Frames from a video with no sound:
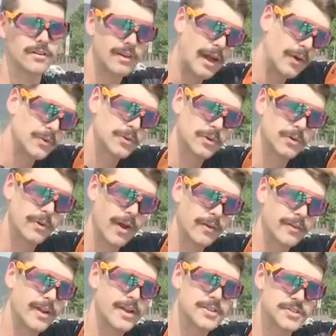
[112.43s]
outdoor
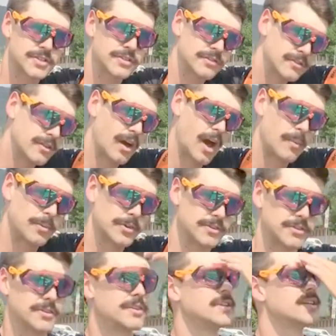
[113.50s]
recreation
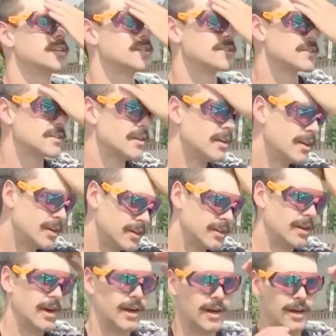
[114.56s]
opportunities
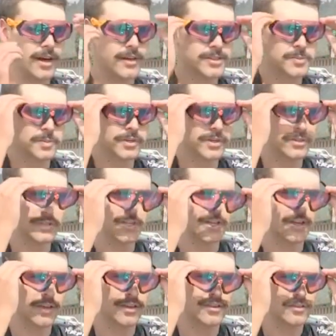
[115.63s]
is pretty
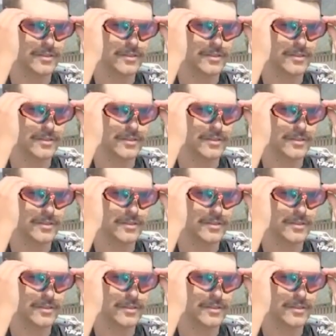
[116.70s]
unique.